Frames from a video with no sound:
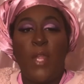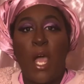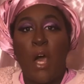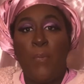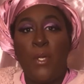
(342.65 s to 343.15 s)
they
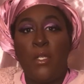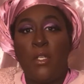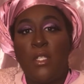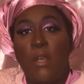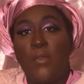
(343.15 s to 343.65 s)
all put
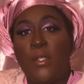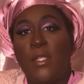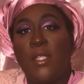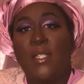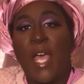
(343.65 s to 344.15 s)
their
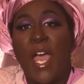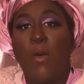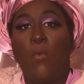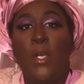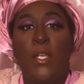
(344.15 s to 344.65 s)
differences
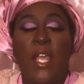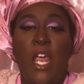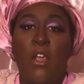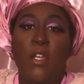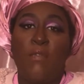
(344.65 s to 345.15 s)
aside when
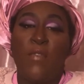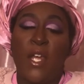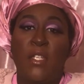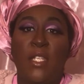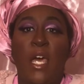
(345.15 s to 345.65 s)
Harriet
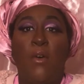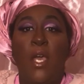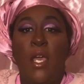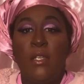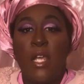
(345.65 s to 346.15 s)
finds out
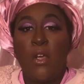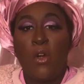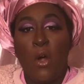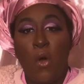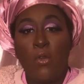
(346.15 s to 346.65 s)
that
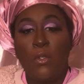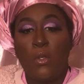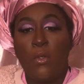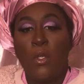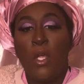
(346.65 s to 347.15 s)
her
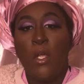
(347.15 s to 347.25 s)
uncle,